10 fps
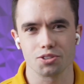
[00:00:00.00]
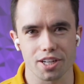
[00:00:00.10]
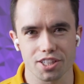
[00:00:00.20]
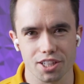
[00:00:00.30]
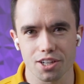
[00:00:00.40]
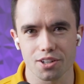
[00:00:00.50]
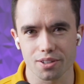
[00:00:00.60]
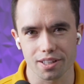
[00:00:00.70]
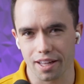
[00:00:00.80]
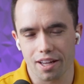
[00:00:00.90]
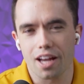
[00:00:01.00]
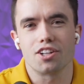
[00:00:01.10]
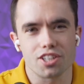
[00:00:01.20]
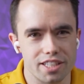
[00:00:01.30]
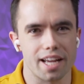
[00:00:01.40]
ratio and like
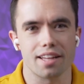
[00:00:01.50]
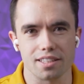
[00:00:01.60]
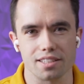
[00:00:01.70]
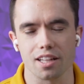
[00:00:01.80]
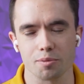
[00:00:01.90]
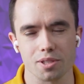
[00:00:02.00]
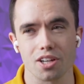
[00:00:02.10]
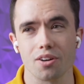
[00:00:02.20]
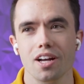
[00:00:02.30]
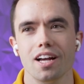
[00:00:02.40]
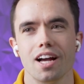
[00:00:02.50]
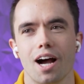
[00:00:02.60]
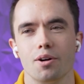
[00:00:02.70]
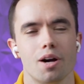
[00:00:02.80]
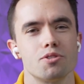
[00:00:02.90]
understand these elements. So
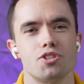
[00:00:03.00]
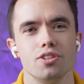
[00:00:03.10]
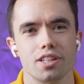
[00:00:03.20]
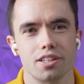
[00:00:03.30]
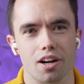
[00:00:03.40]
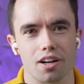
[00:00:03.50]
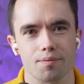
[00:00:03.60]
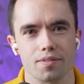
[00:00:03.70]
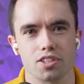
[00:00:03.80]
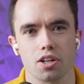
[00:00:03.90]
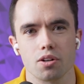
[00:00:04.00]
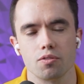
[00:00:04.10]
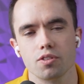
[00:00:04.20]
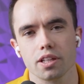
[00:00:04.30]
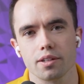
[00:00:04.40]
I was shooting in the dark. And so
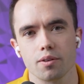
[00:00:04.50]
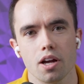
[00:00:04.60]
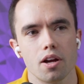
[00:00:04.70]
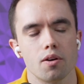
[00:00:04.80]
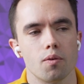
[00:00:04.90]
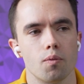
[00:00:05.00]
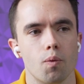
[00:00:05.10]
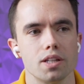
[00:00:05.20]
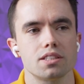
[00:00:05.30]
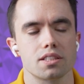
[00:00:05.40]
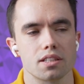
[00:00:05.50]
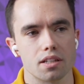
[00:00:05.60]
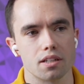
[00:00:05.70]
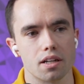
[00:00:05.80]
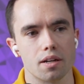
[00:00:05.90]
really once
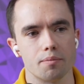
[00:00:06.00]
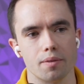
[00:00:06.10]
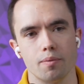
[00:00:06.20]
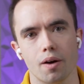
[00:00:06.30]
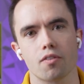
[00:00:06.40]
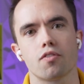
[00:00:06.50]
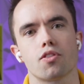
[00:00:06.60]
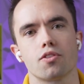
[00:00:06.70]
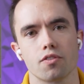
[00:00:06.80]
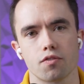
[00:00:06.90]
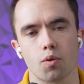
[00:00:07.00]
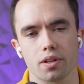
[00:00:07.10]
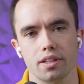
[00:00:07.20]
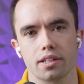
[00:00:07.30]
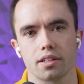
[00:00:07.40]
about the
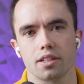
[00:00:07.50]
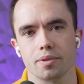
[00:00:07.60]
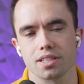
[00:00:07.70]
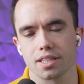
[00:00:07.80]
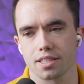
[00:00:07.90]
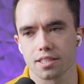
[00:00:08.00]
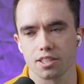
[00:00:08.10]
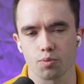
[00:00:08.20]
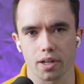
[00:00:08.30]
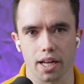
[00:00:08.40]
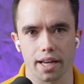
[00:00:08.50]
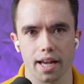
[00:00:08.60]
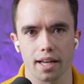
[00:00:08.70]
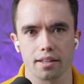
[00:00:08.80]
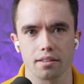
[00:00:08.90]
fourth year in the business is when
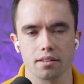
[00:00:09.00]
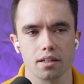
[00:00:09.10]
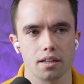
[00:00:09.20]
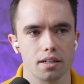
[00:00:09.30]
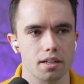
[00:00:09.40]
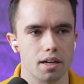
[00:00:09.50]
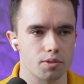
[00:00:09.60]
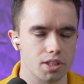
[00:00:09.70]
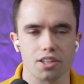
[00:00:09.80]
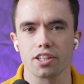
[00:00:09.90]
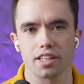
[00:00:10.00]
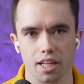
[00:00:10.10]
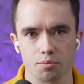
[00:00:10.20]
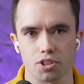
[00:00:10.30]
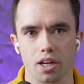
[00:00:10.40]
I was underneath a
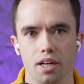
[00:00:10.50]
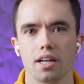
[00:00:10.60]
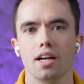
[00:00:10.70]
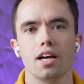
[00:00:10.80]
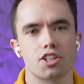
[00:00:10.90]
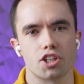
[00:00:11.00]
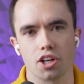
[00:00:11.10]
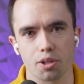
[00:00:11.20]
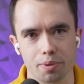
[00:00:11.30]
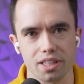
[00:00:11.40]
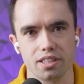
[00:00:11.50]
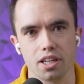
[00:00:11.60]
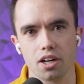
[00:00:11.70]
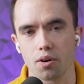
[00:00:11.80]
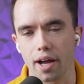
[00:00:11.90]
dump truck turning on the
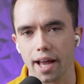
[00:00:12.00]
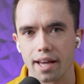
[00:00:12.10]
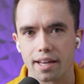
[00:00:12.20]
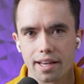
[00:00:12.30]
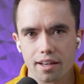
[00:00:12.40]
PTO and